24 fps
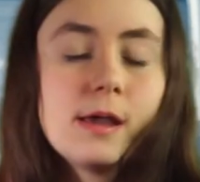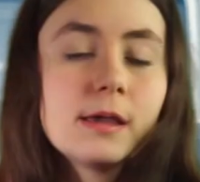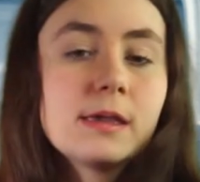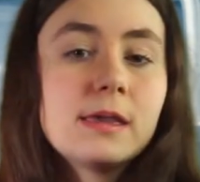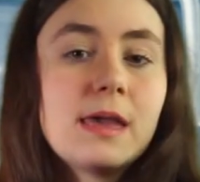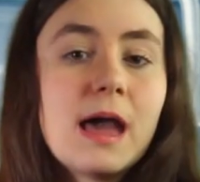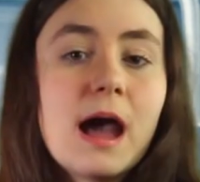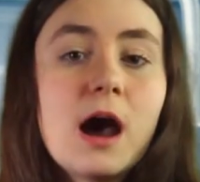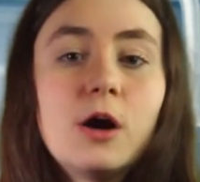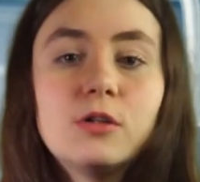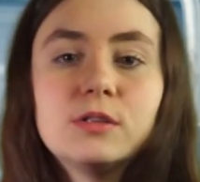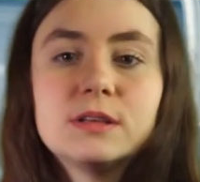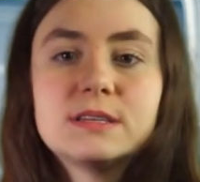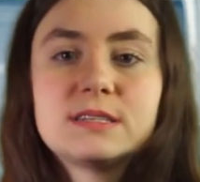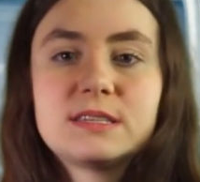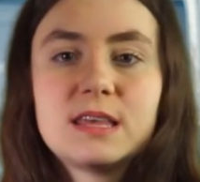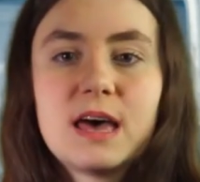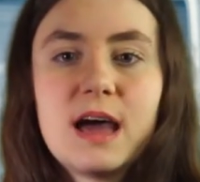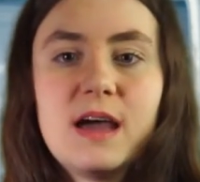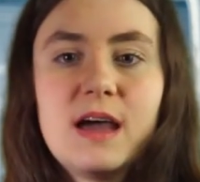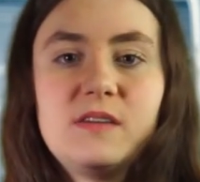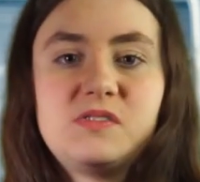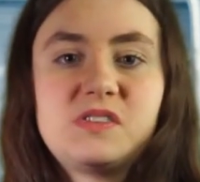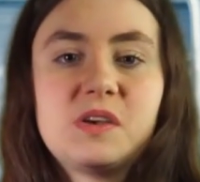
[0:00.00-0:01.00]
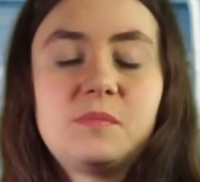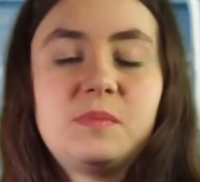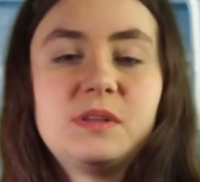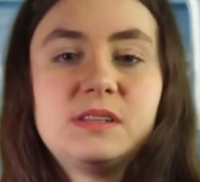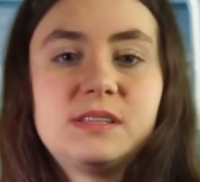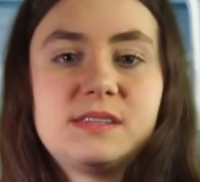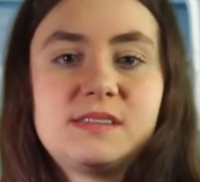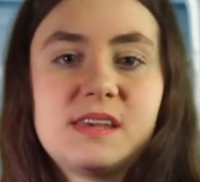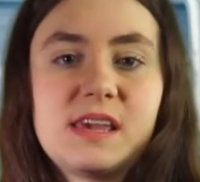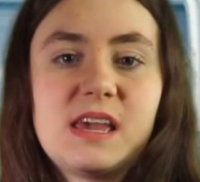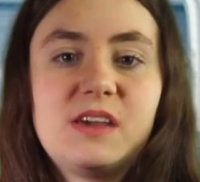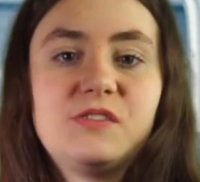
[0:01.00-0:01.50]
Countless lives have been
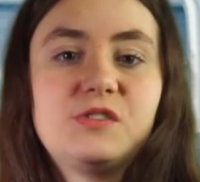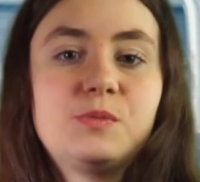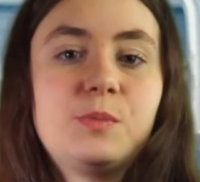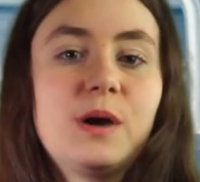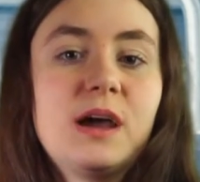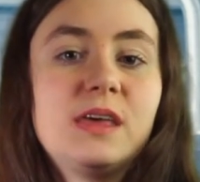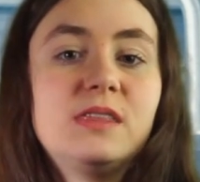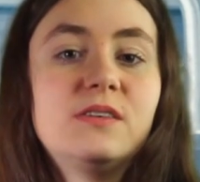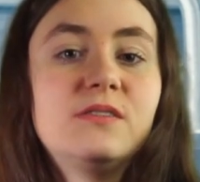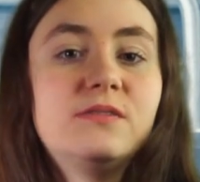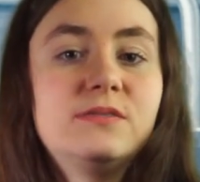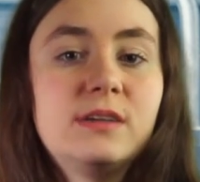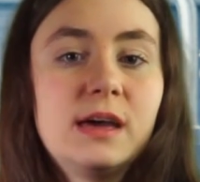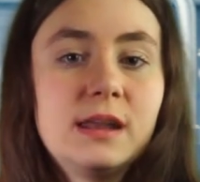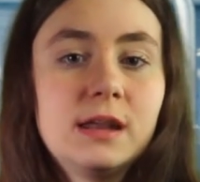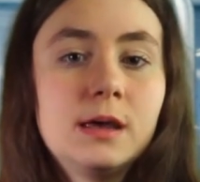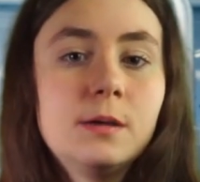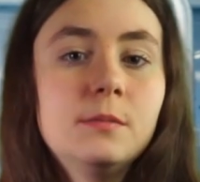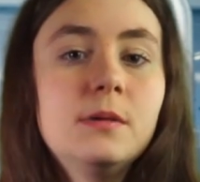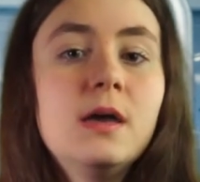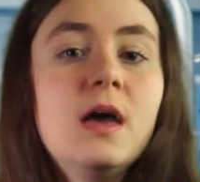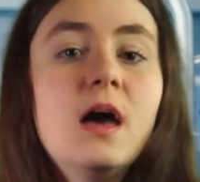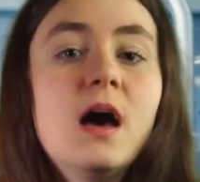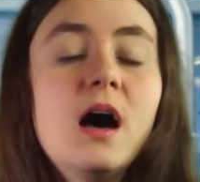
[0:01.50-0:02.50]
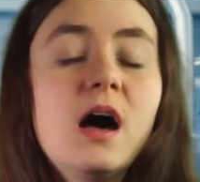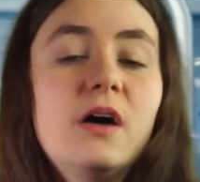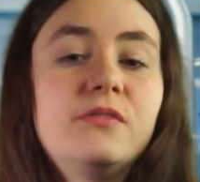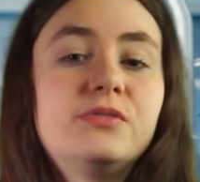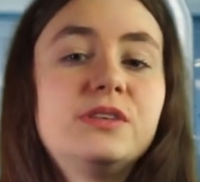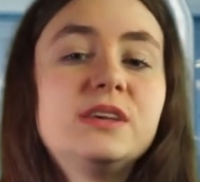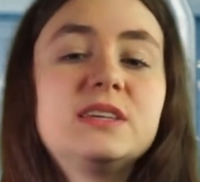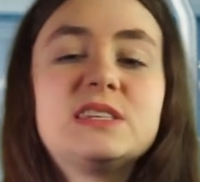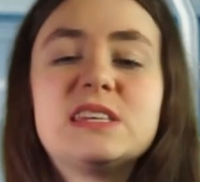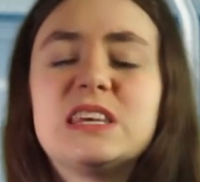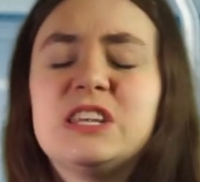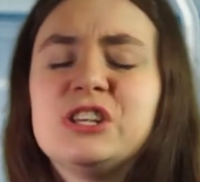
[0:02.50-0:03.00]
saved by the venom of
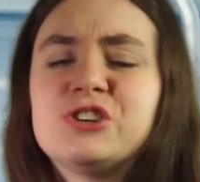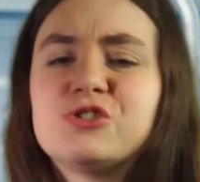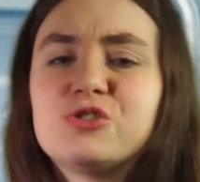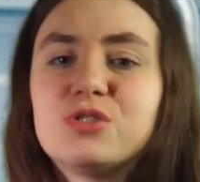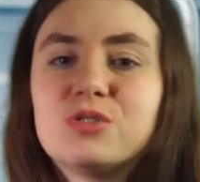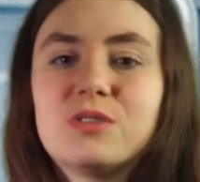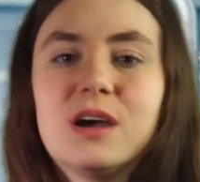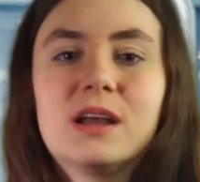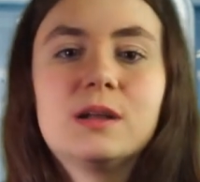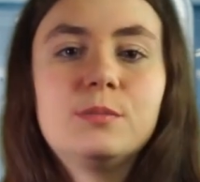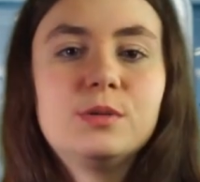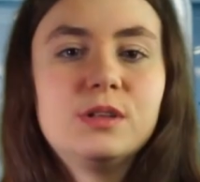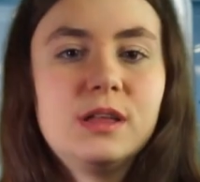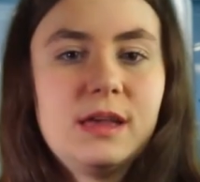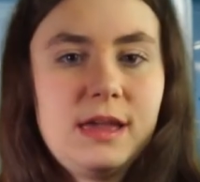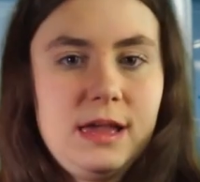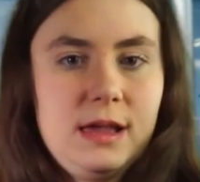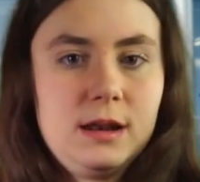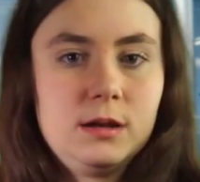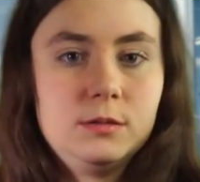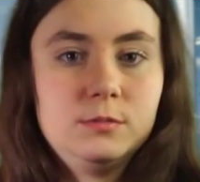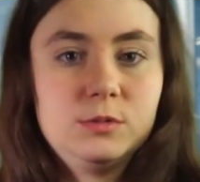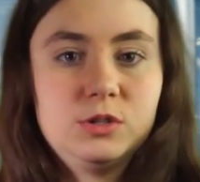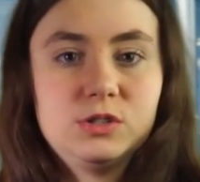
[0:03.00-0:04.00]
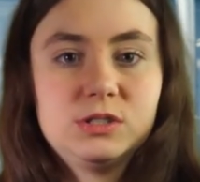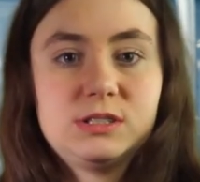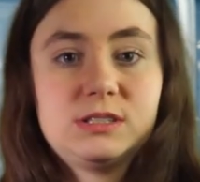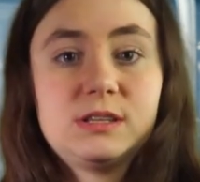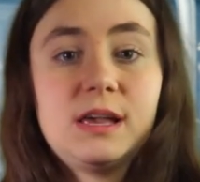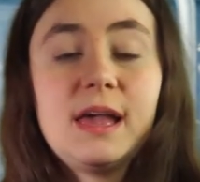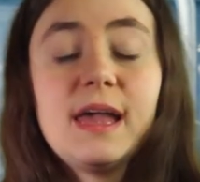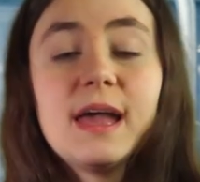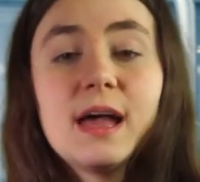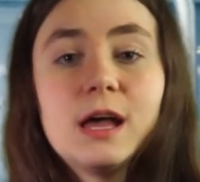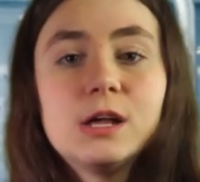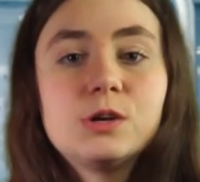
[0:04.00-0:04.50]
these incredible animals,
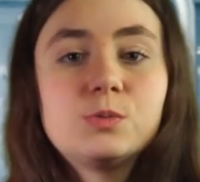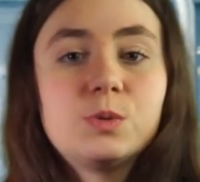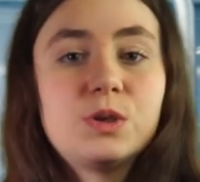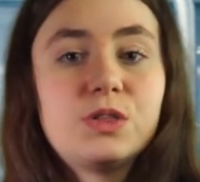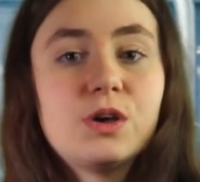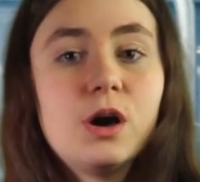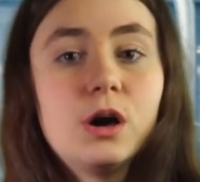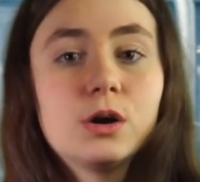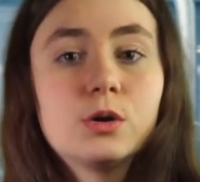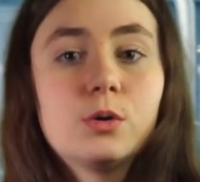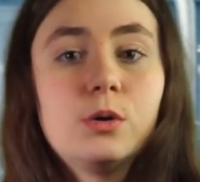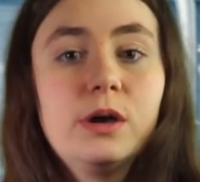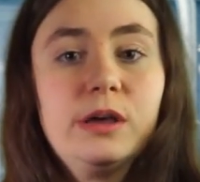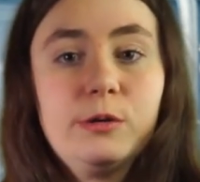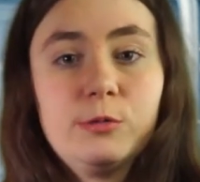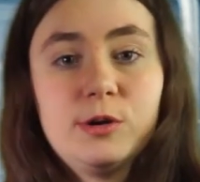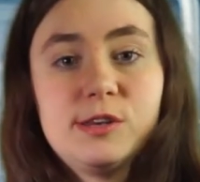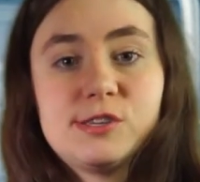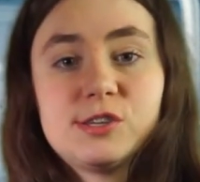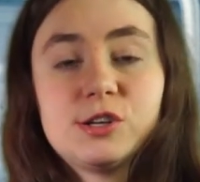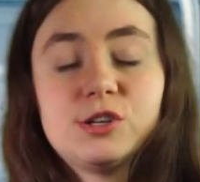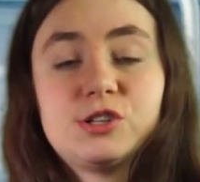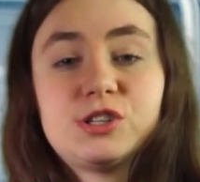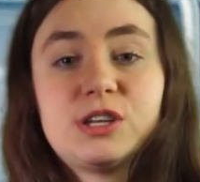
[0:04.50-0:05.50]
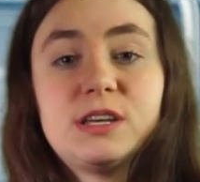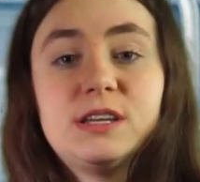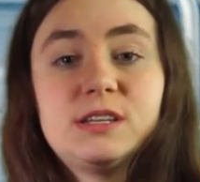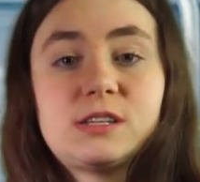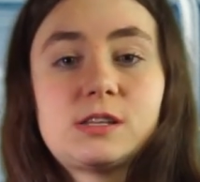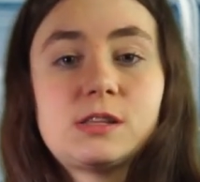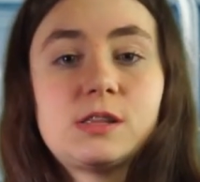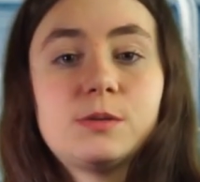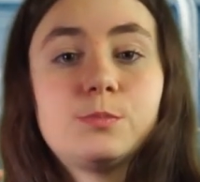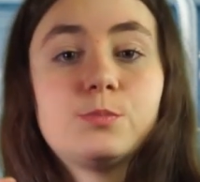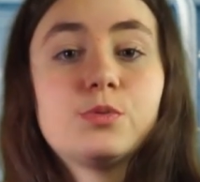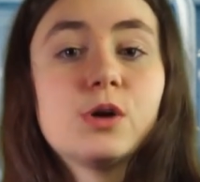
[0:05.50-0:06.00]
and with ongoing research into
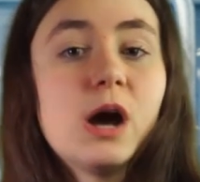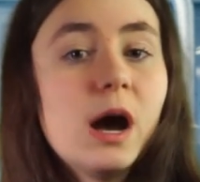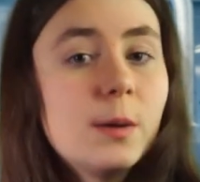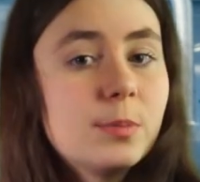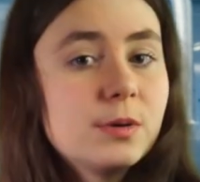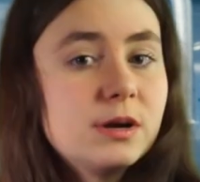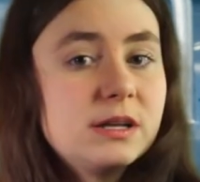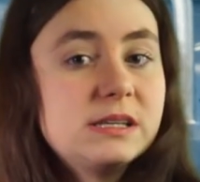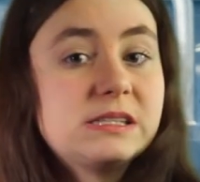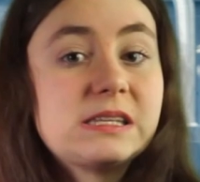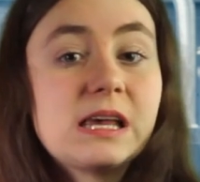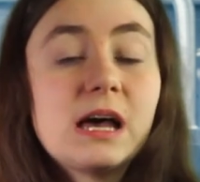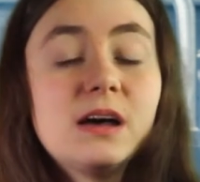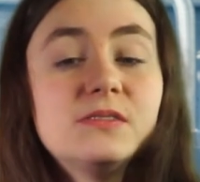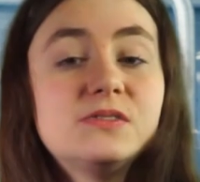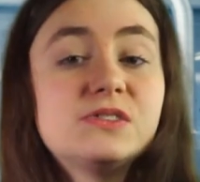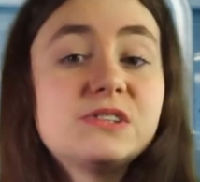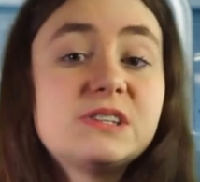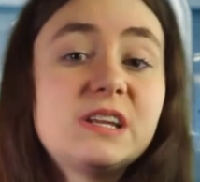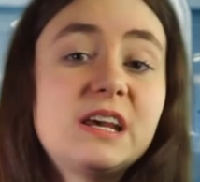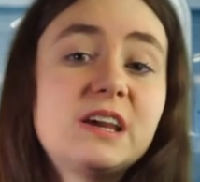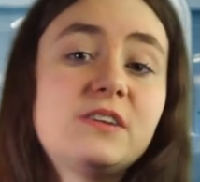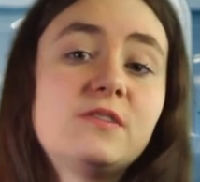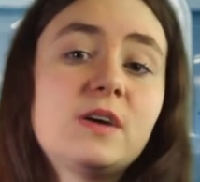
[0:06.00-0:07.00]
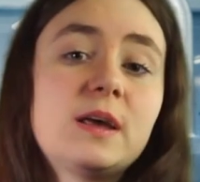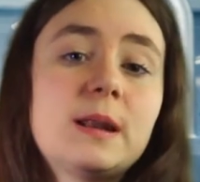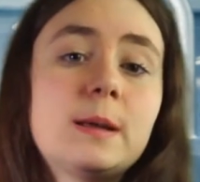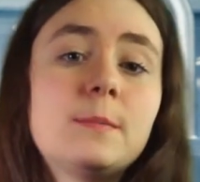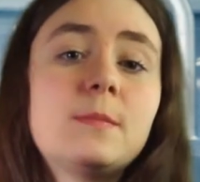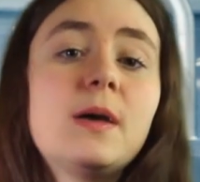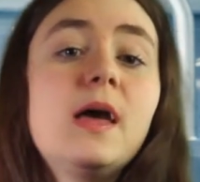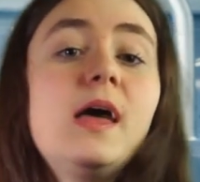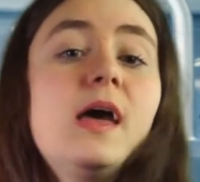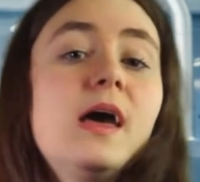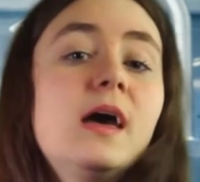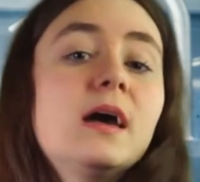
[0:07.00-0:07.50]
the properties of snake venom,
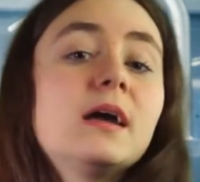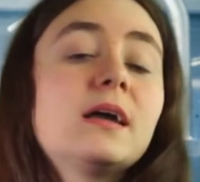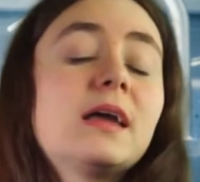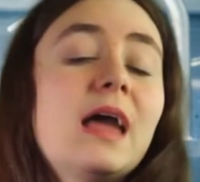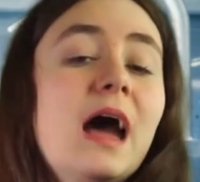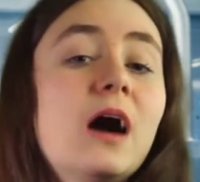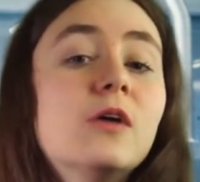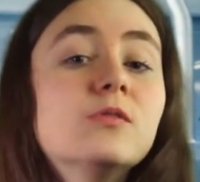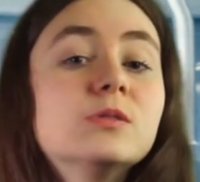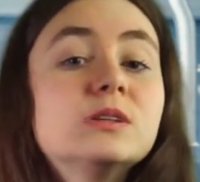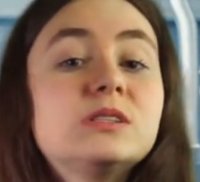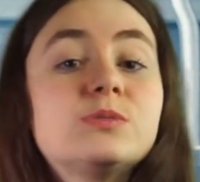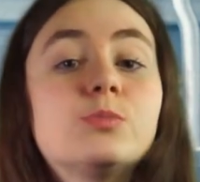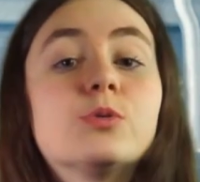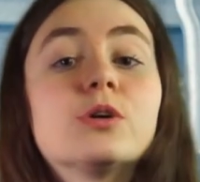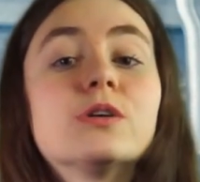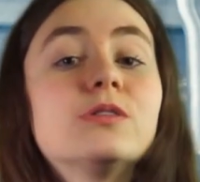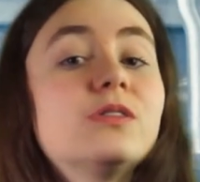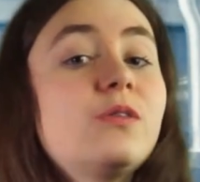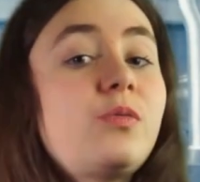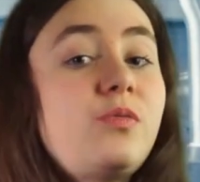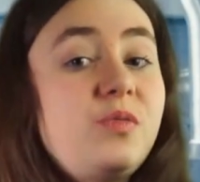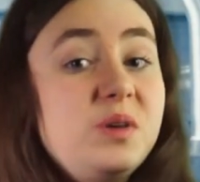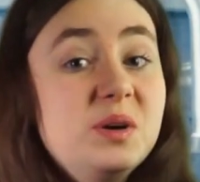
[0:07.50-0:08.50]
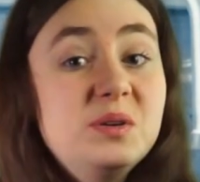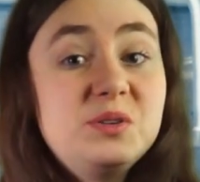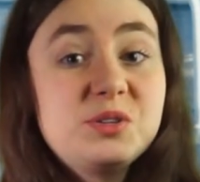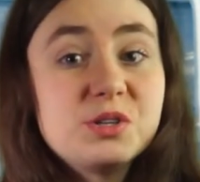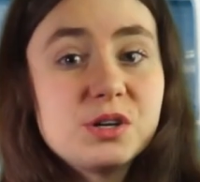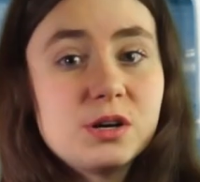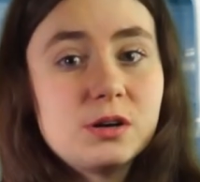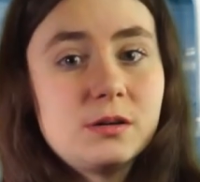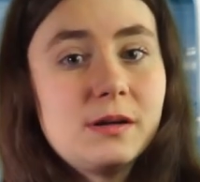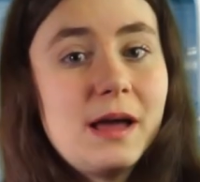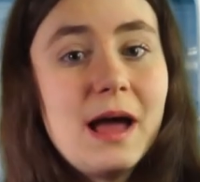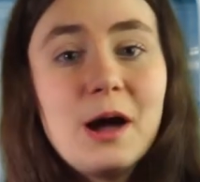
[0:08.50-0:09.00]
countless more in the
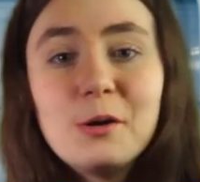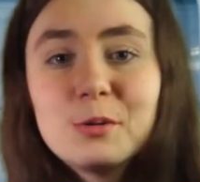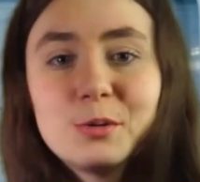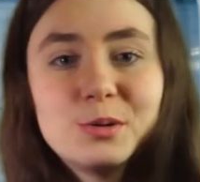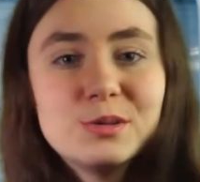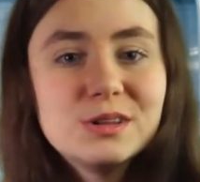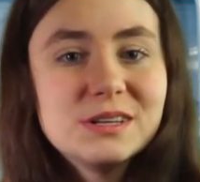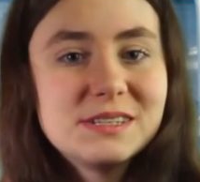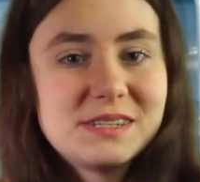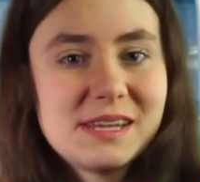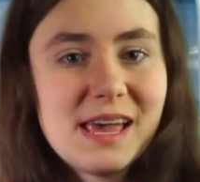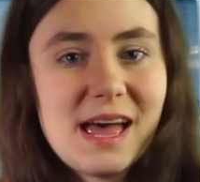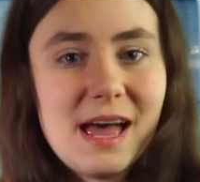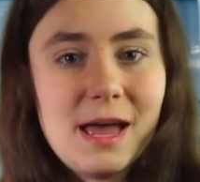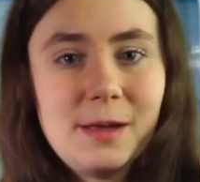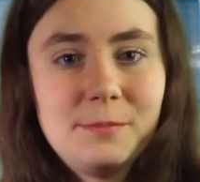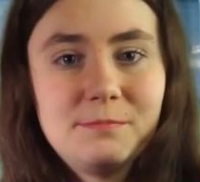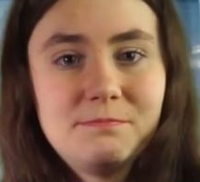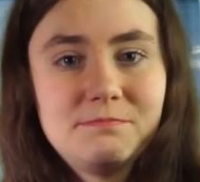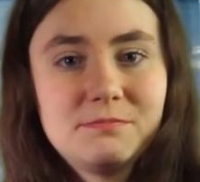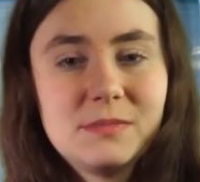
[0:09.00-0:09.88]
future. How cool is that?